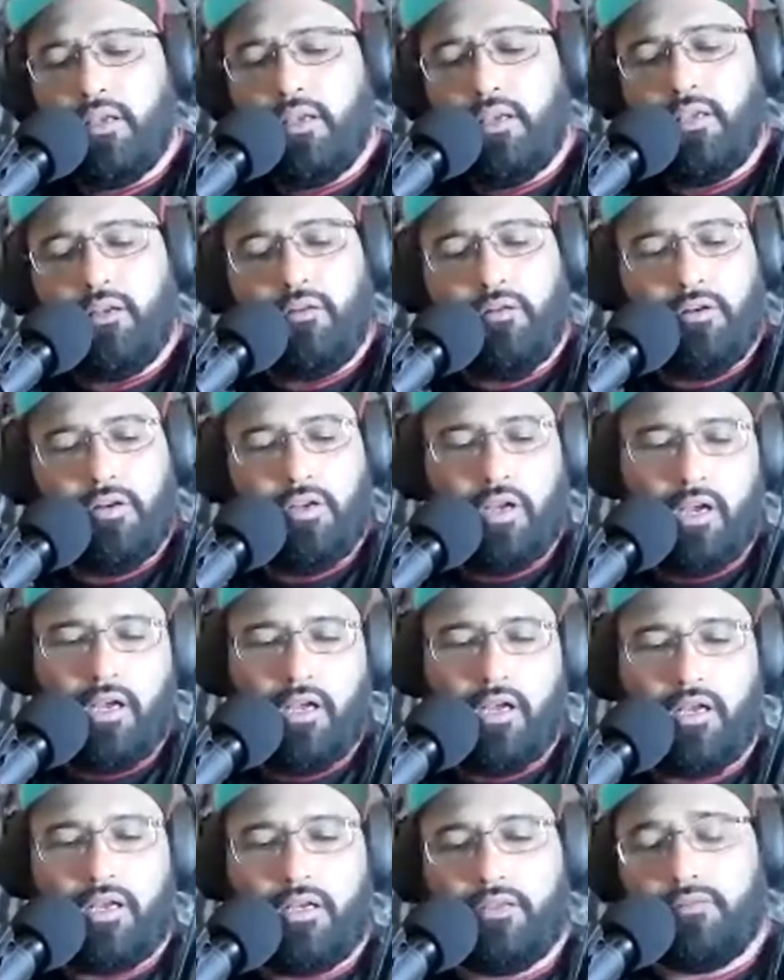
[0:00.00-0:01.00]

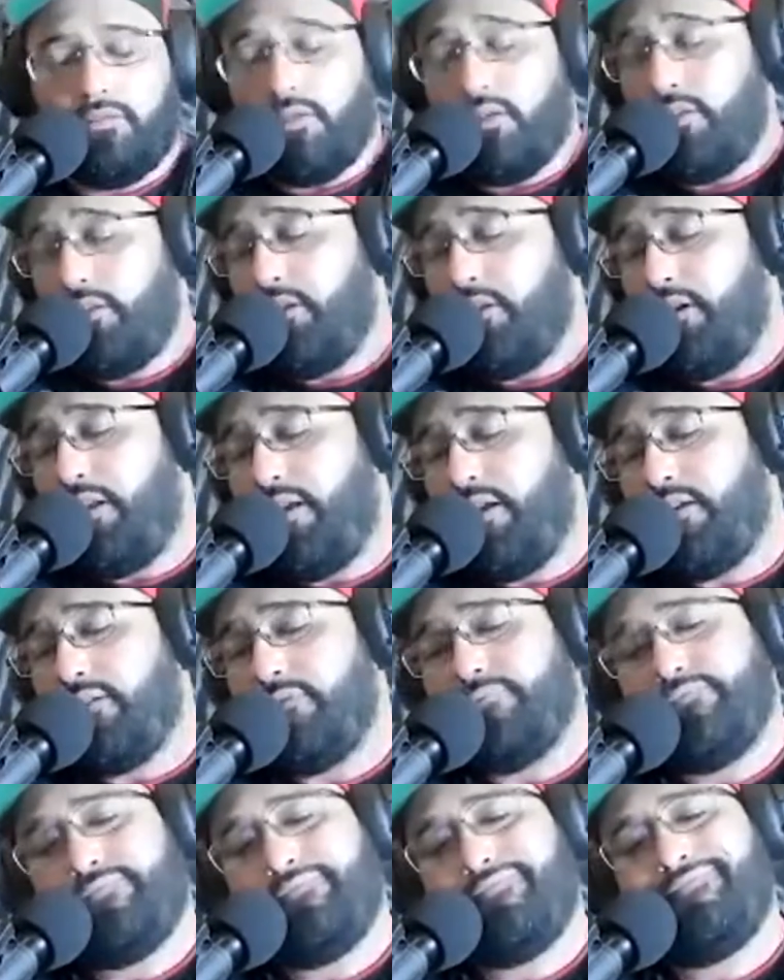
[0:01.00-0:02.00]
other than that,
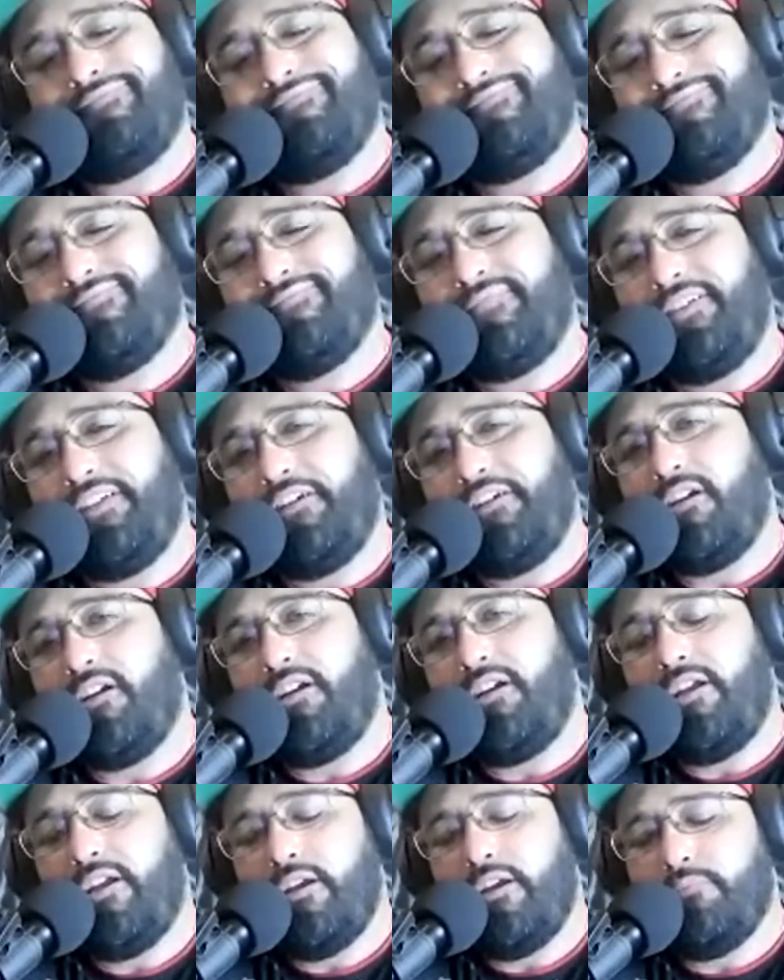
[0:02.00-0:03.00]
here I
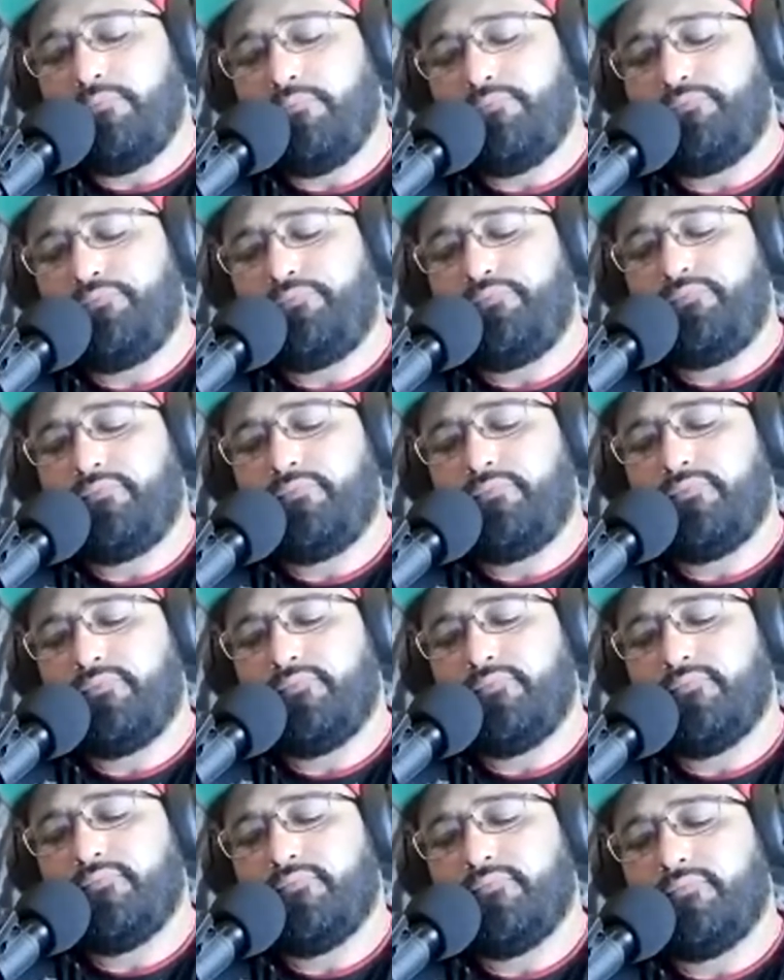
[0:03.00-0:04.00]
am.
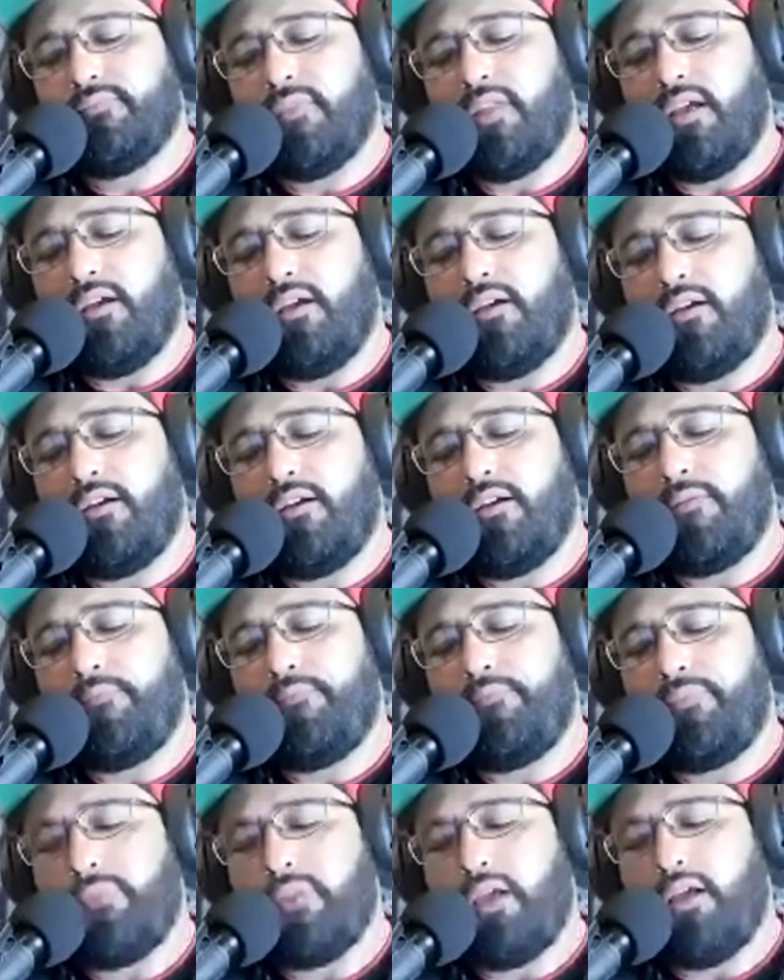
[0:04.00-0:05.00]

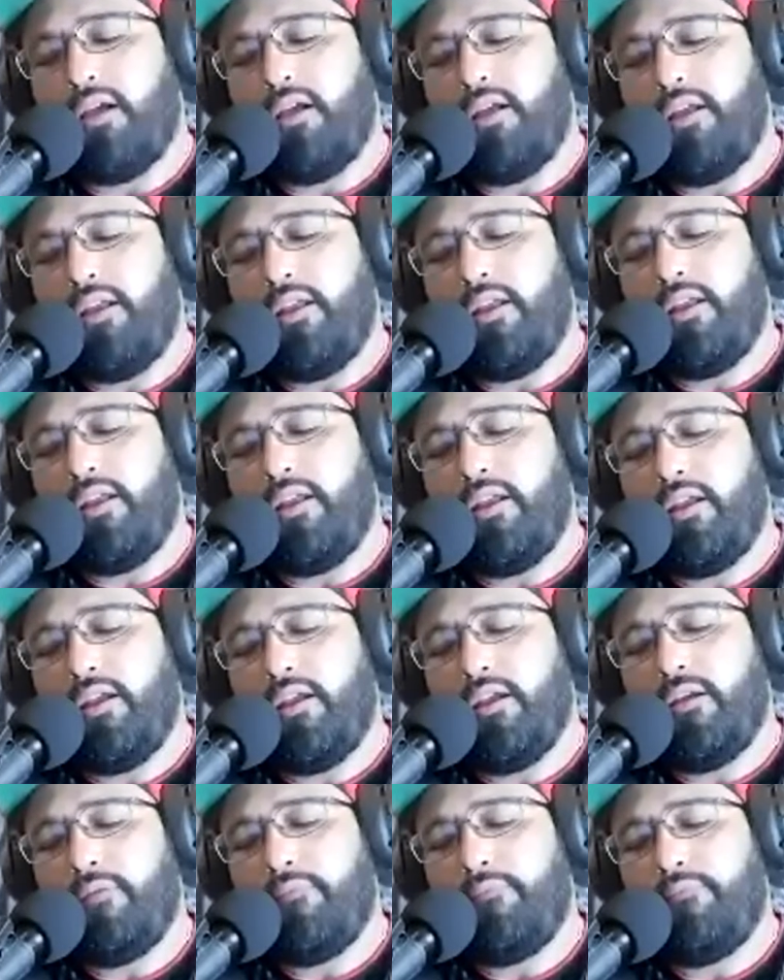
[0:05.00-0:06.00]
I
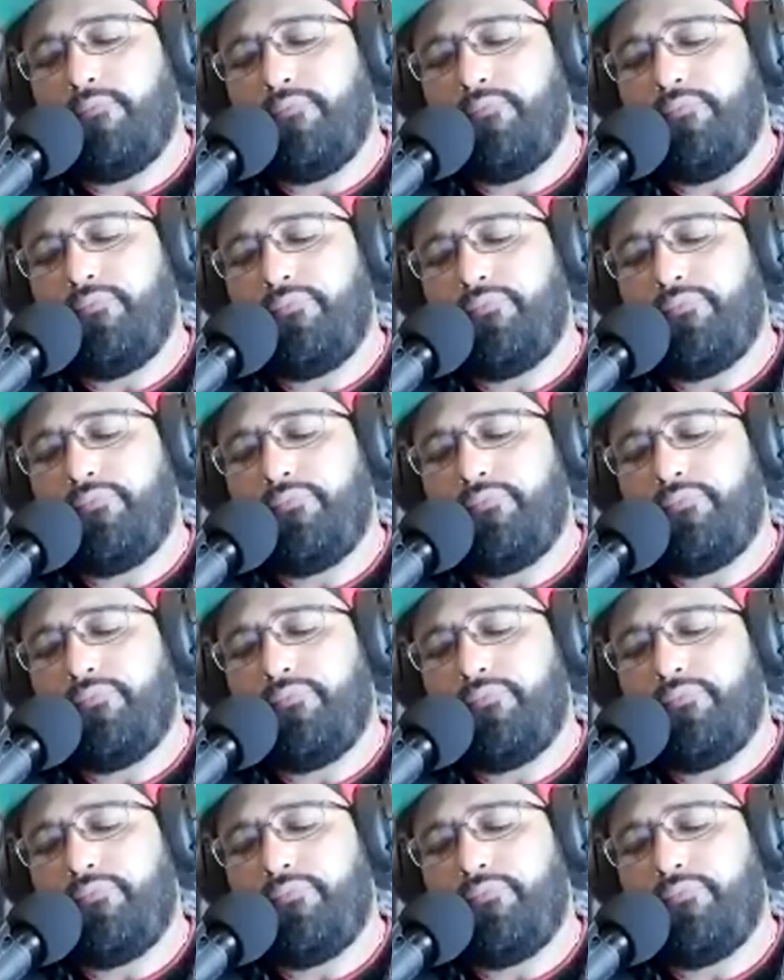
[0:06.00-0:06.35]
am